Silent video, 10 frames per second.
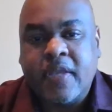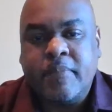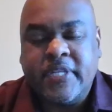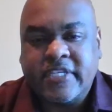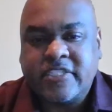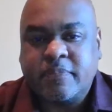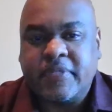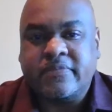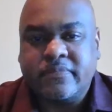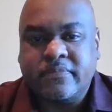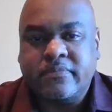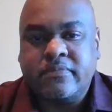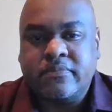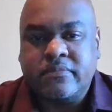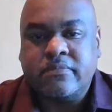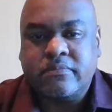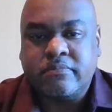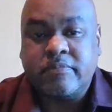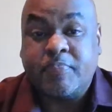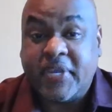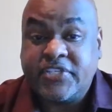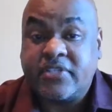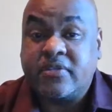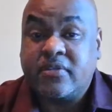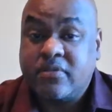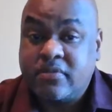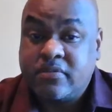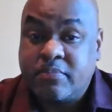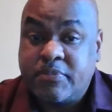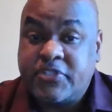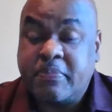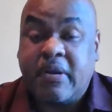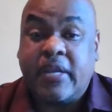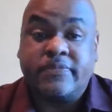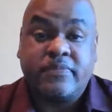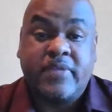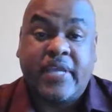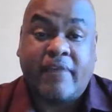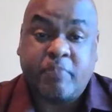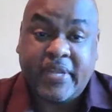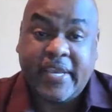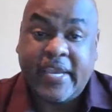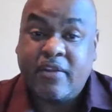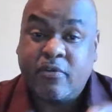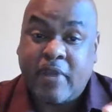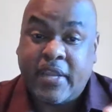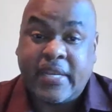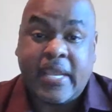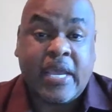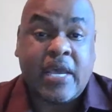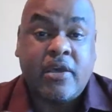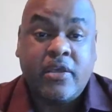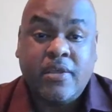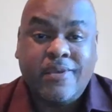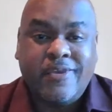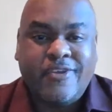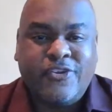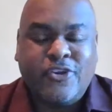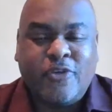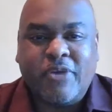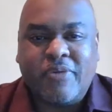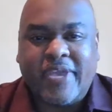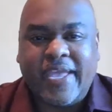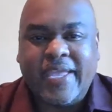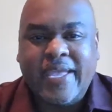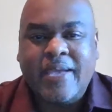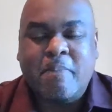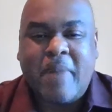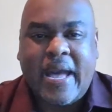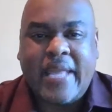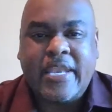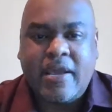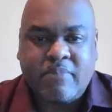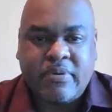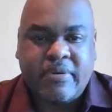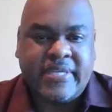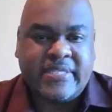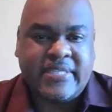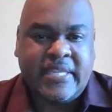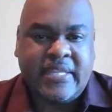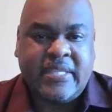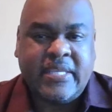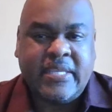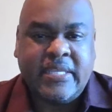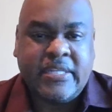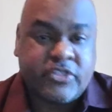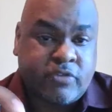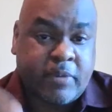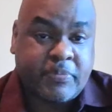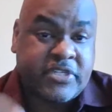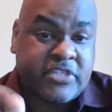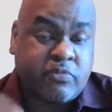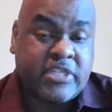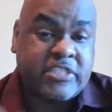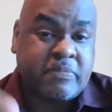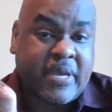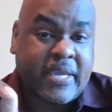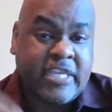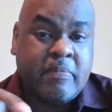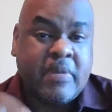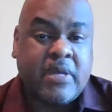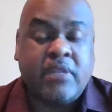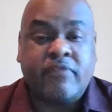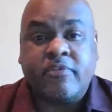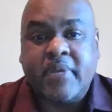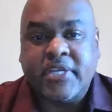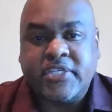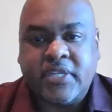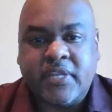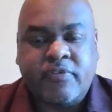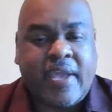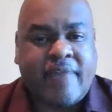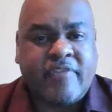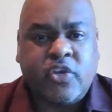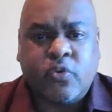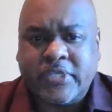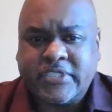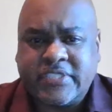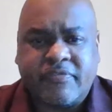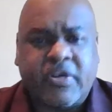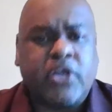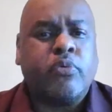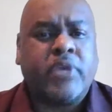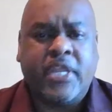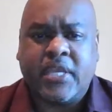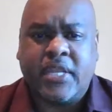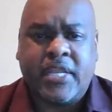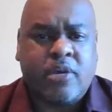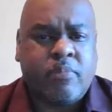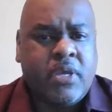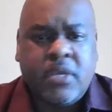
Be disciplined. Be patient. Be smart. Have a plan. Write it down. You're going to be okay. My number is in the description as well as my email information. If you have any questions, if Uncle Kenny can help,